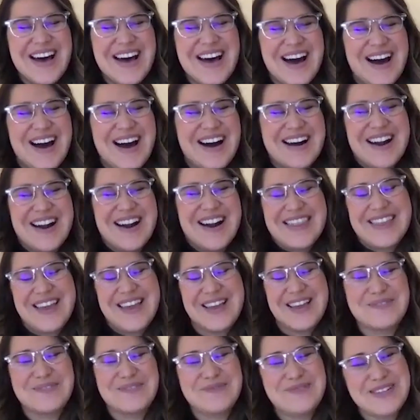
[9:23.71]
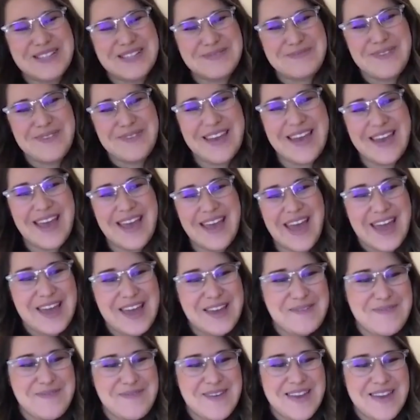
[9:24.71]
All right. Thank you, Ms. B.
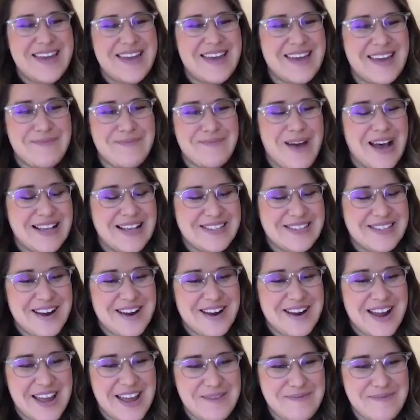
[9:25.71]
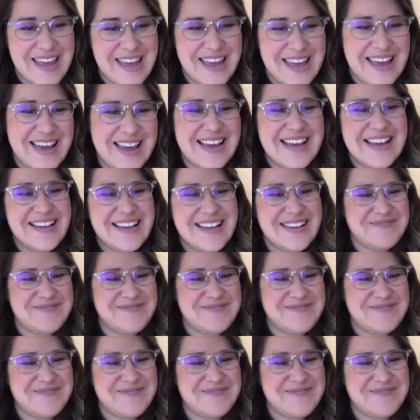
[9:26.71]
Amy, Pastor Amy.